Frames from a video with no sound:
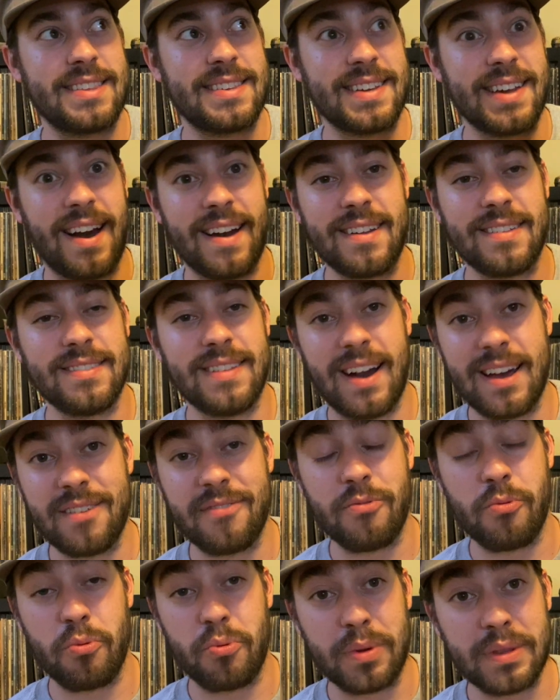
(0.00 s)
got a lot
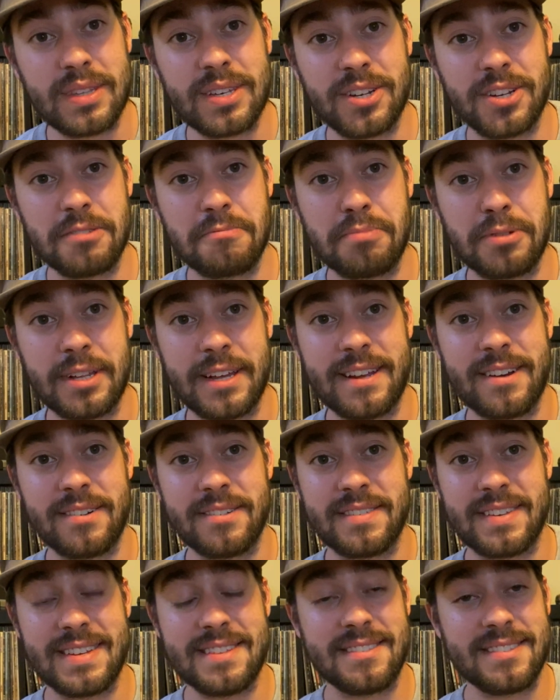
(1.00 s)
of really good
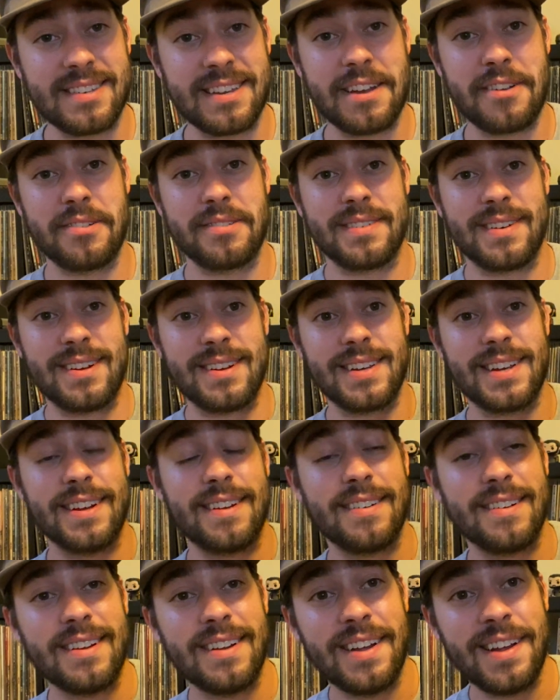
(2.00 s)
players and singers on
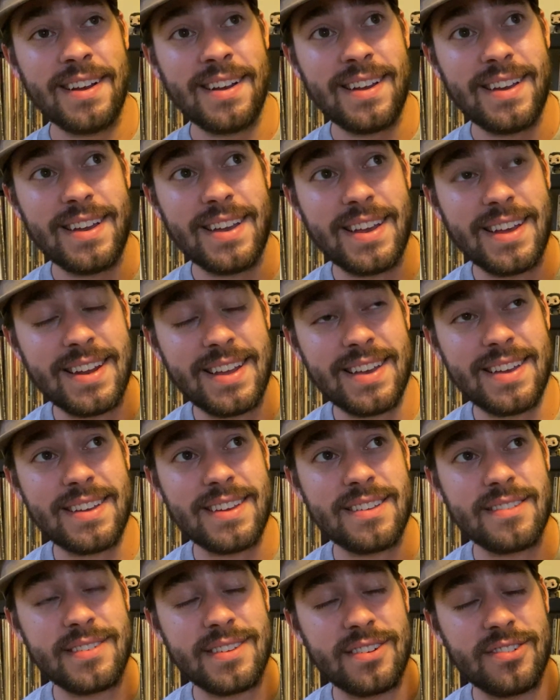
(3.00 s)
here. And it
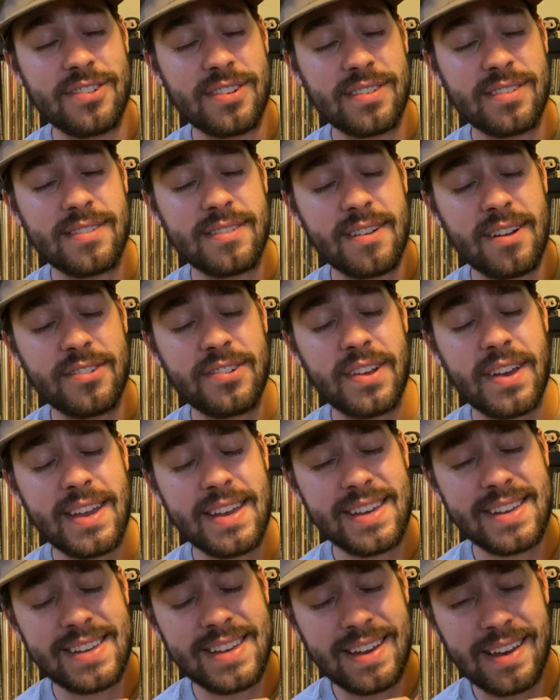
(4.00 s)
is just such
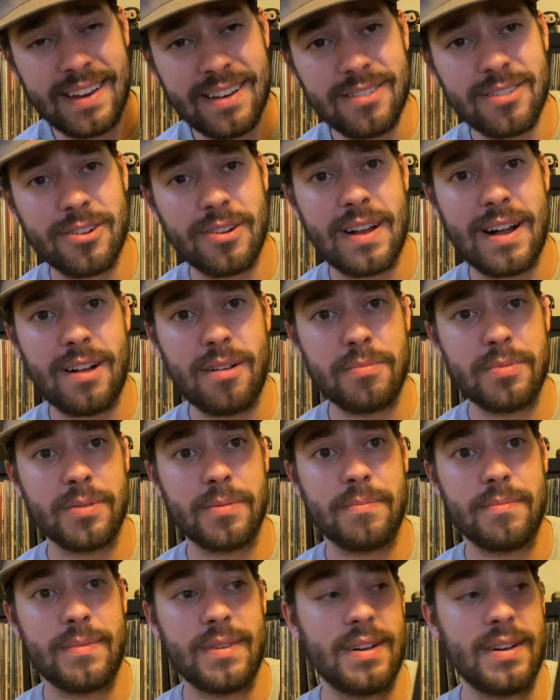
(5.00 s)
a killer album.